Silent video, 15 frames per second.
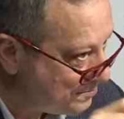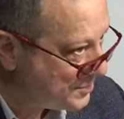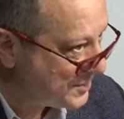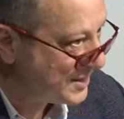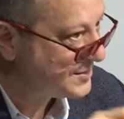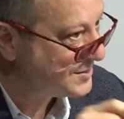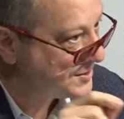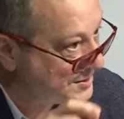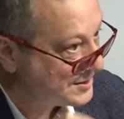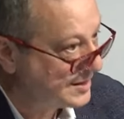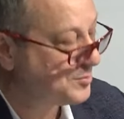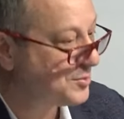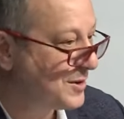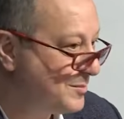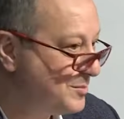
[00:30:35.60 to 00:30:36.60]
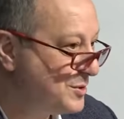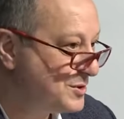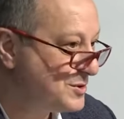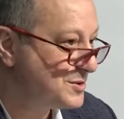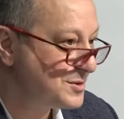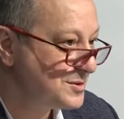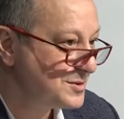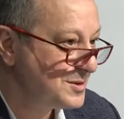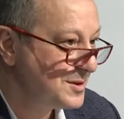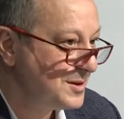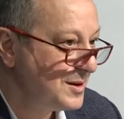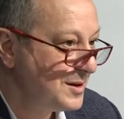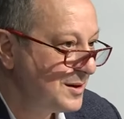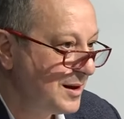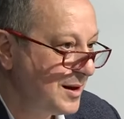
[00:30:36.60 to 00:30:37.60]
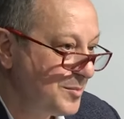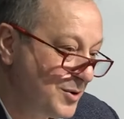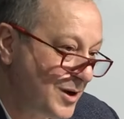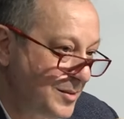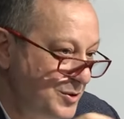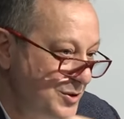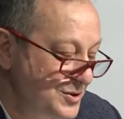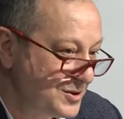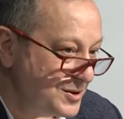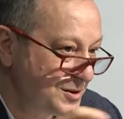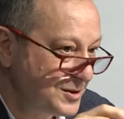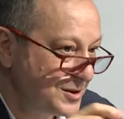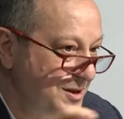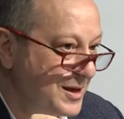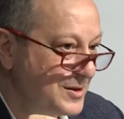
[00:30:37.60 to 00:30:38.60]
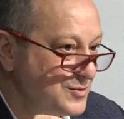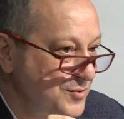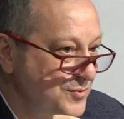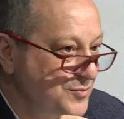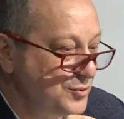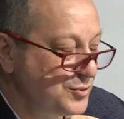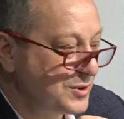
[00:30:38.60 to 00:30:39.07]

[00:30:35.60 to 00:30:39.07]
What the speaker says: presidents and prime ministers, prime minister in the case of